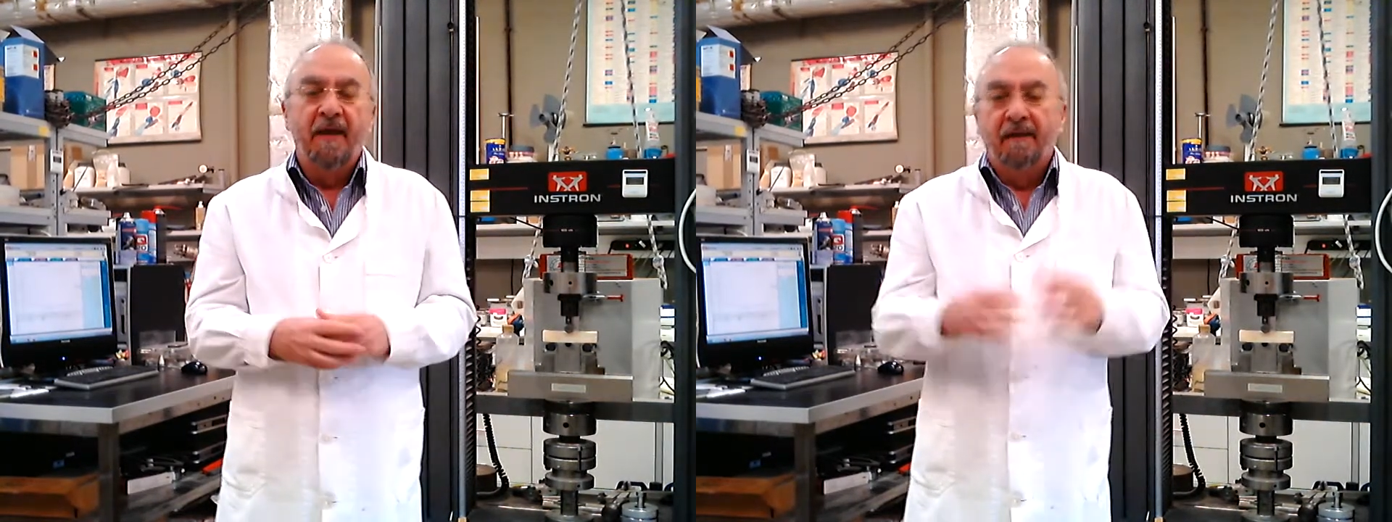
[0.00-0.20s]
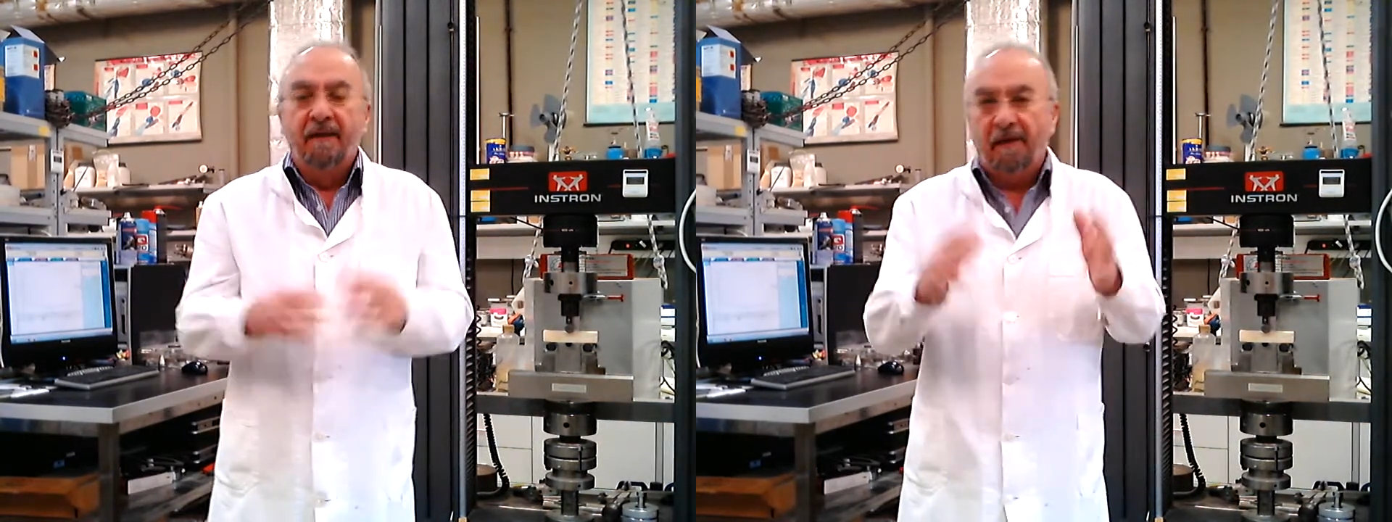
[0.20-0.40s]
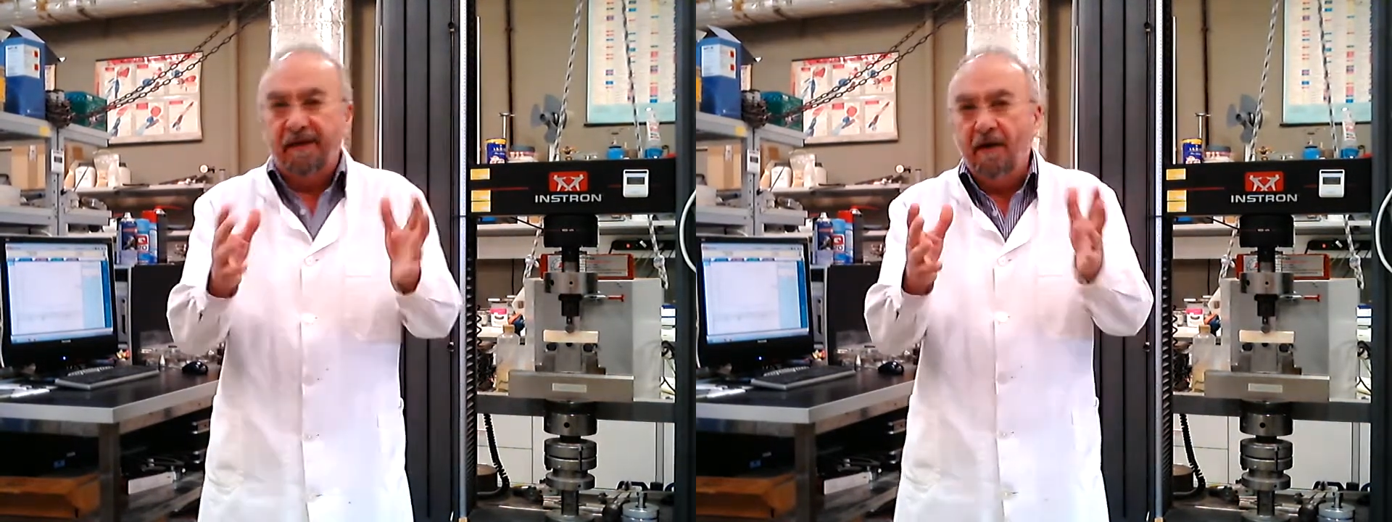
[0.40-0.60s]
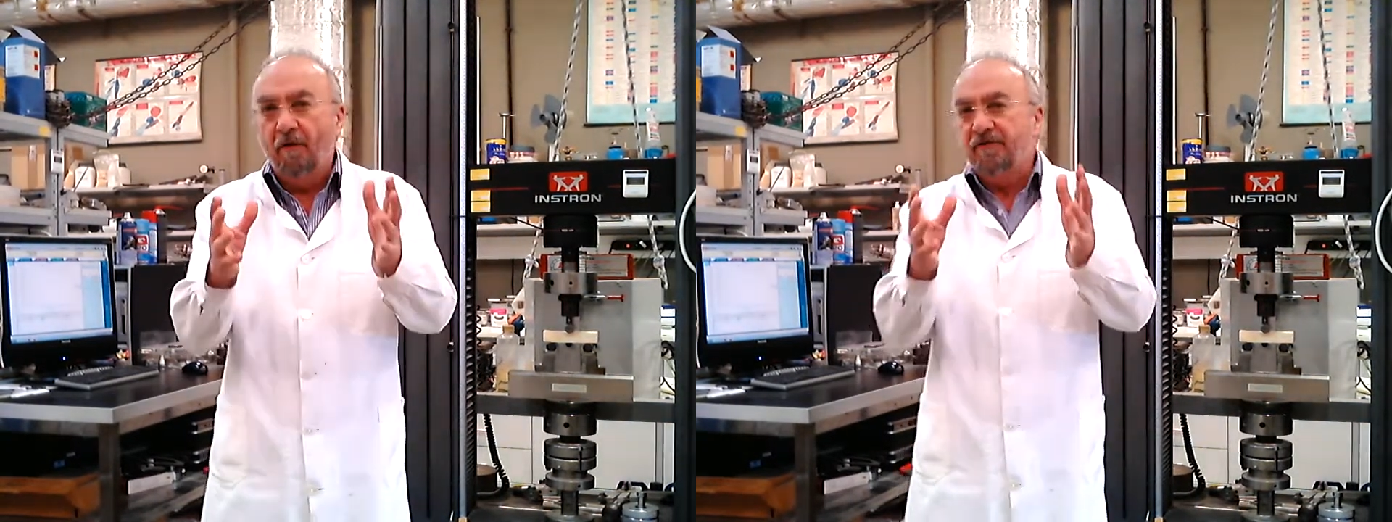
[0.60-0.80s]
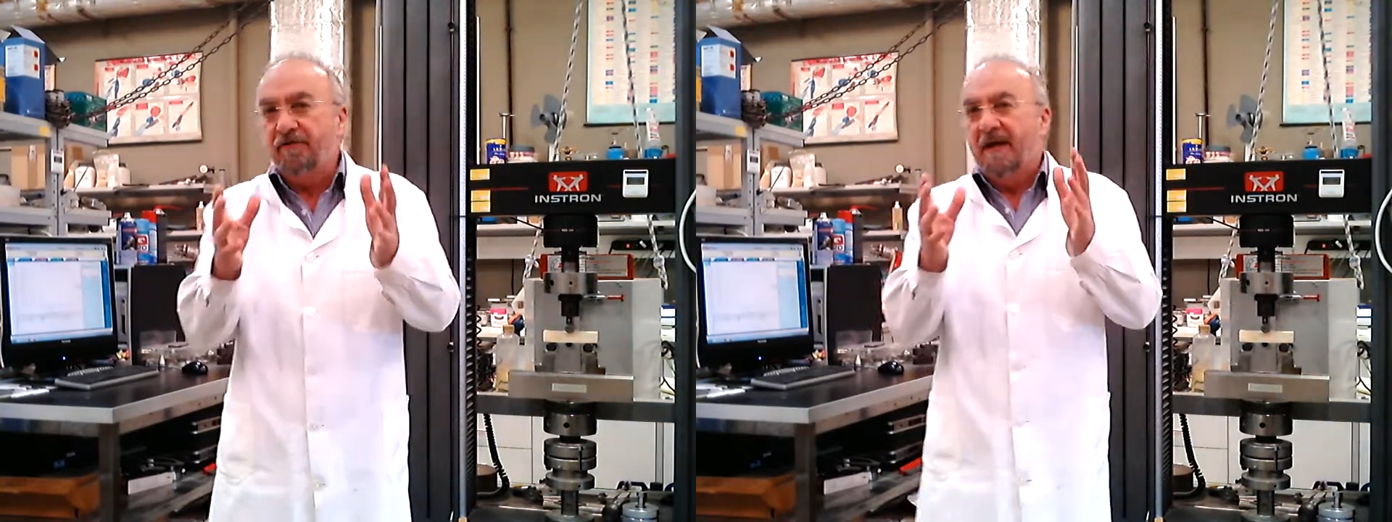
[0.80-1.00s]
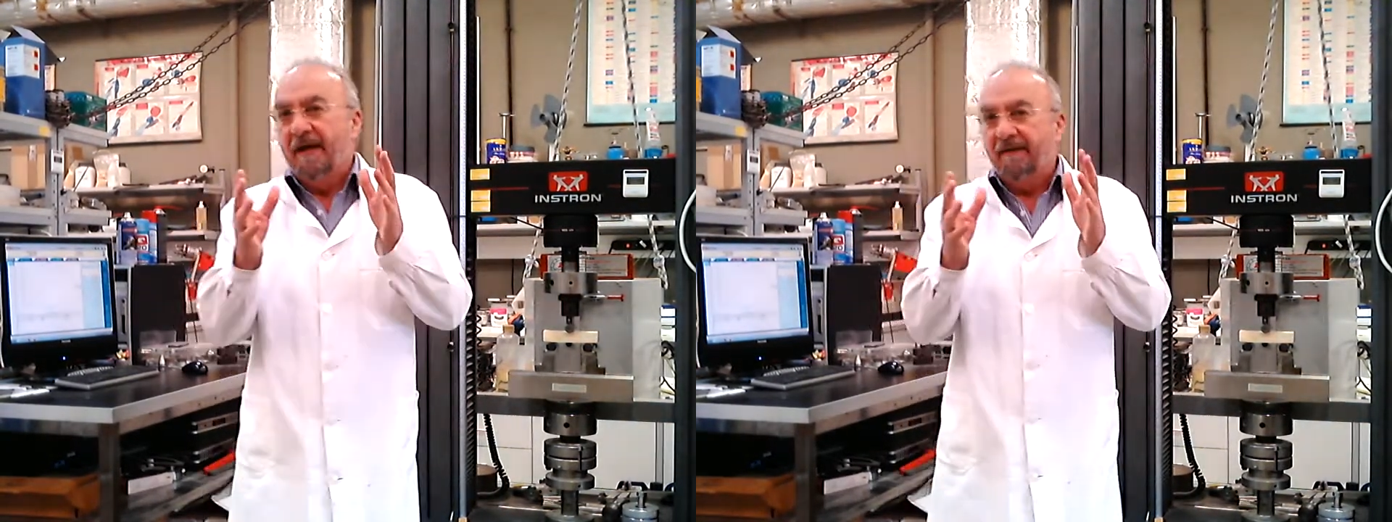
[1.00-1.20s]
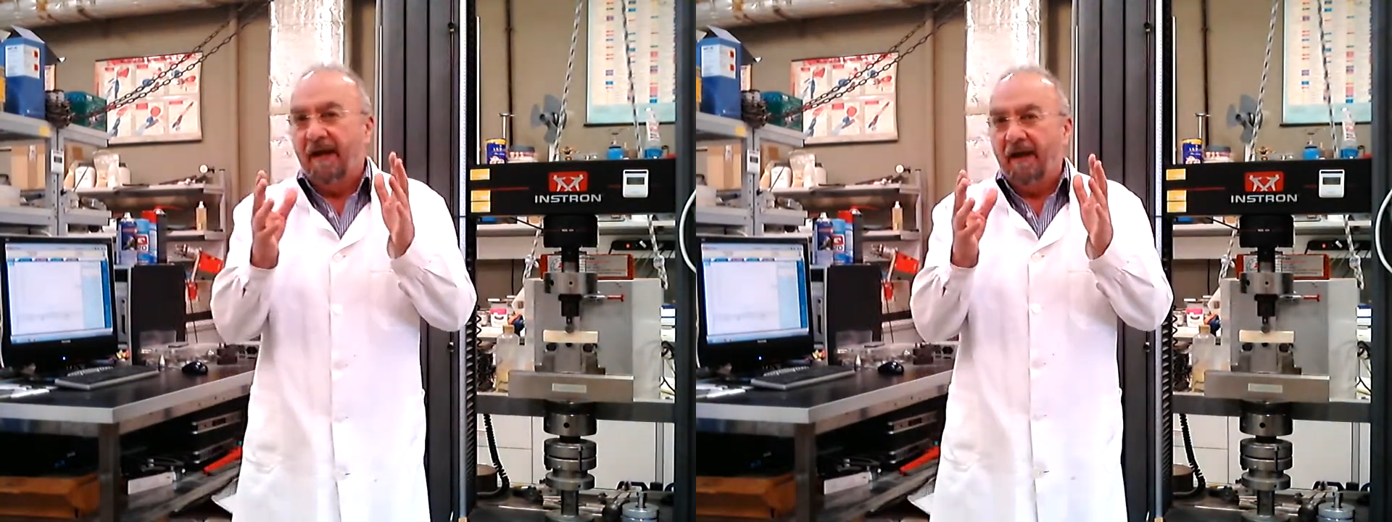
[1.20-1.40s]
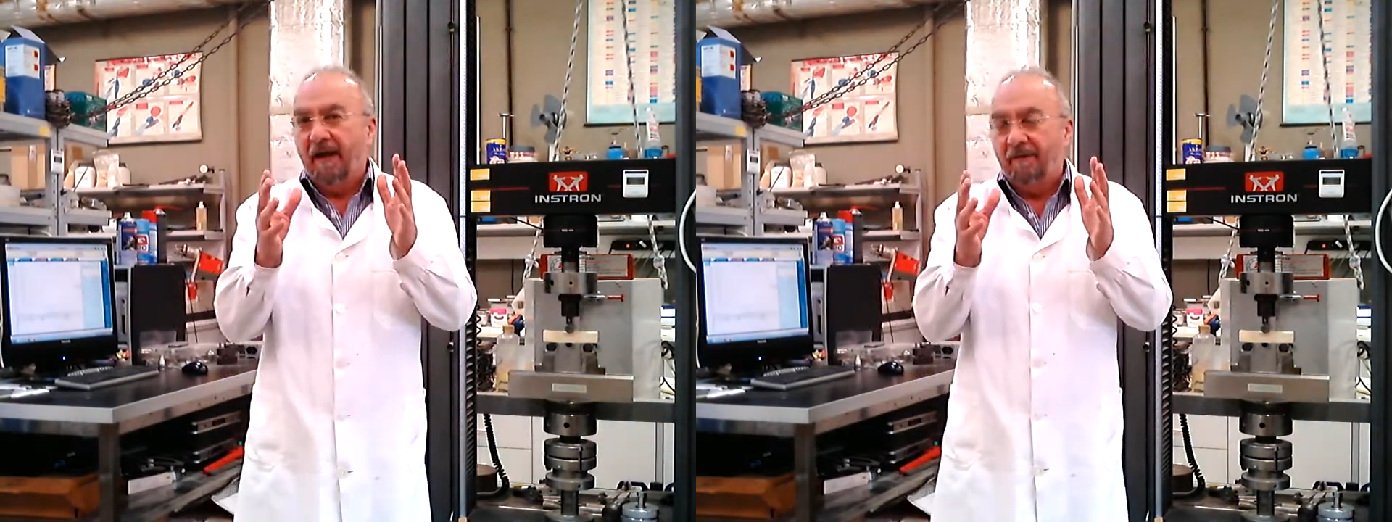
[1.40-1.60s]
The three laws,
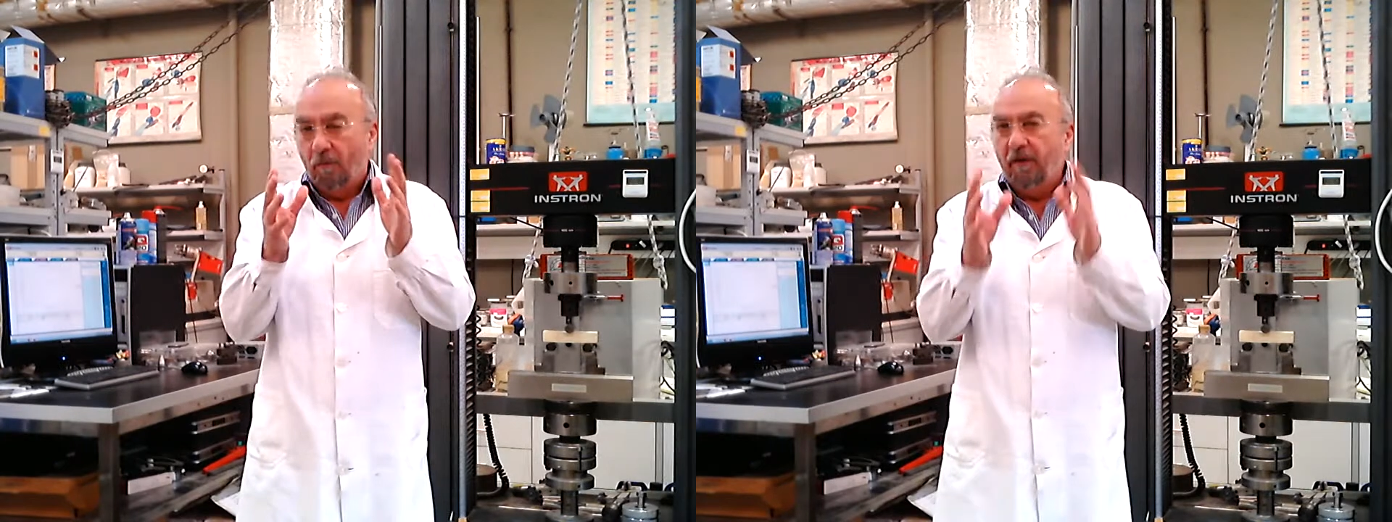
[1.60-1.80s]
we're